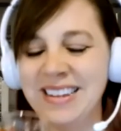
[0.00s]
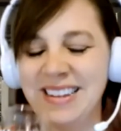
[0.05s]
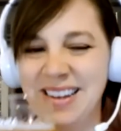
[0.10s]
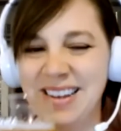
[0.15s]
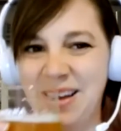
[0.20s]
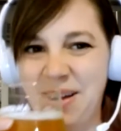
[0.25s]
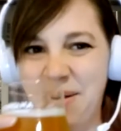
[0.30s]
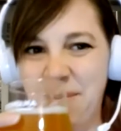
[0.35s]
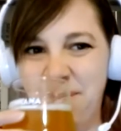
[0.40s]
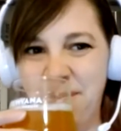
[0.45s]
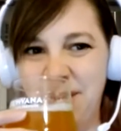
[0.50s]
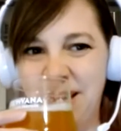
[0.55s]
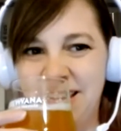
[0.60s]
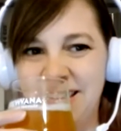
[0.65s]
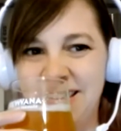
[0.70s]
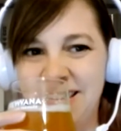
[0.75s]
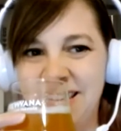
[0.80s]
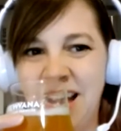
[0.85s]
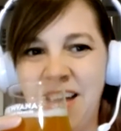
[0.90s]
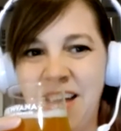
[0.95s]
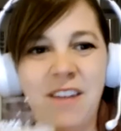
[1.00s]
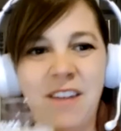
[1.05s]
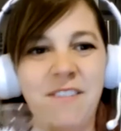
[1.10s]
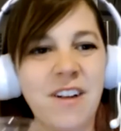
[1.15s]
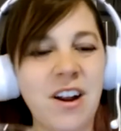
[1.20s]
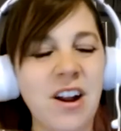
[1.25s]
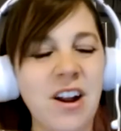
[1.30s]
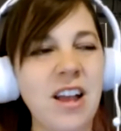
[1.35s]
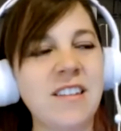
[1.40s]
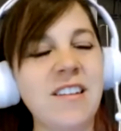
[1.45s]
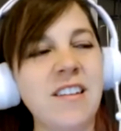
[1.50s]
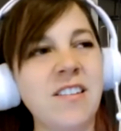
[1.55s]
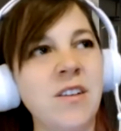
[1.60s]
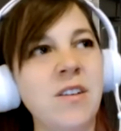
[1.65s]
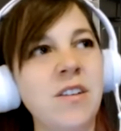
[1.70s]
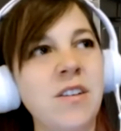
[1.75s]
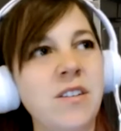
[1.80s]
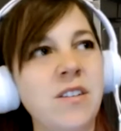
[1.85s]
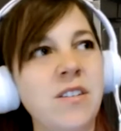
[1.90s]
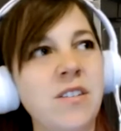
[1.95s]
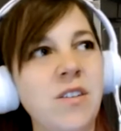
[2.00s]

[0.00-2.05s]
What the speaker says: It's not like it doesn't